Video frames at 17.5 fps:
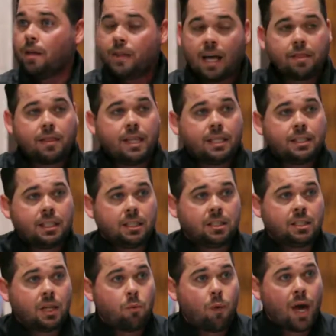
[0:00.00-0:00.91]
That this
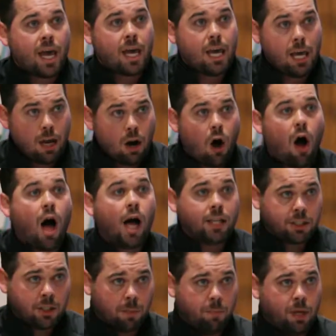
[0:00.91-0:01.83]
is the way it
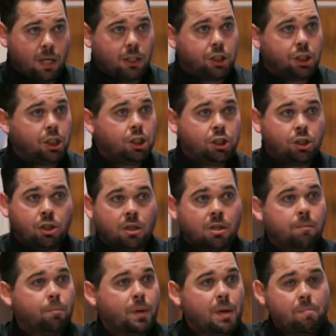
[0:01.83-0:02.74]
ought to be. She
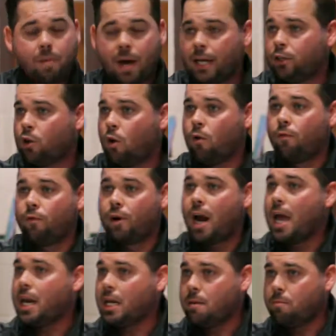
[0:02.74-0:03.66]
shouldn't be bent over
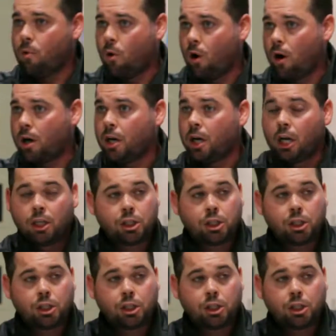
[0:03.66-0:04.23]
anymore.